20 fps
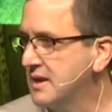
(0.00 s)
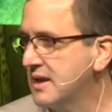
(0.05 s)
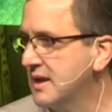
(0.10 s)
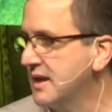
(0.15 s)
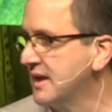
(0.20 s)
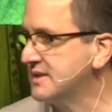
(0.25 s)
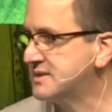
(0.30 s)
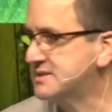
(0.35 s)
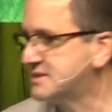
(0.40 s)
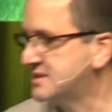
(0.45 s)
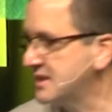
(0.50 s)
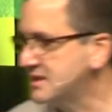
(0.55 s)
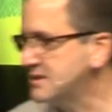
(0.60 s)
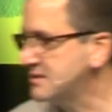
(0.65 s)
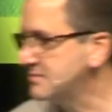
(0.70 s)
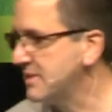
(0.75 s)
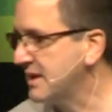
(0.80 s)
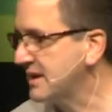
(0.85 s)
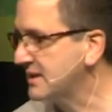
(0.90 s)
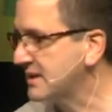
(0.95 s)
It
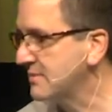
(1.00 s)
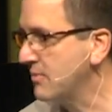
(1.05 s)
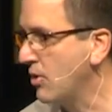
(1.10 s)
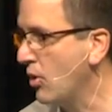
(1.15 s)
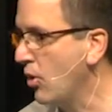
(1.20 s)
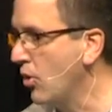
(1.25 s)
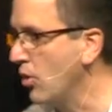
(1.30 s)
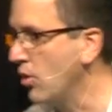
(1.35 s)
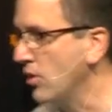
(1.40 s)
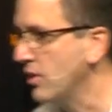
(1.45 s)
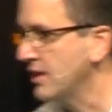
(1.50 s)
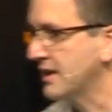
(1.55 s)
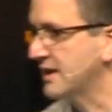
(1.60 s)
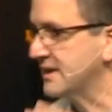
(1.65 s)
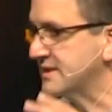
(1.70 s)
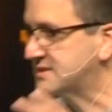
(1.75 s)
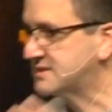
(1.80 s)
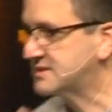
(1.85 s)
didn't make them whole. It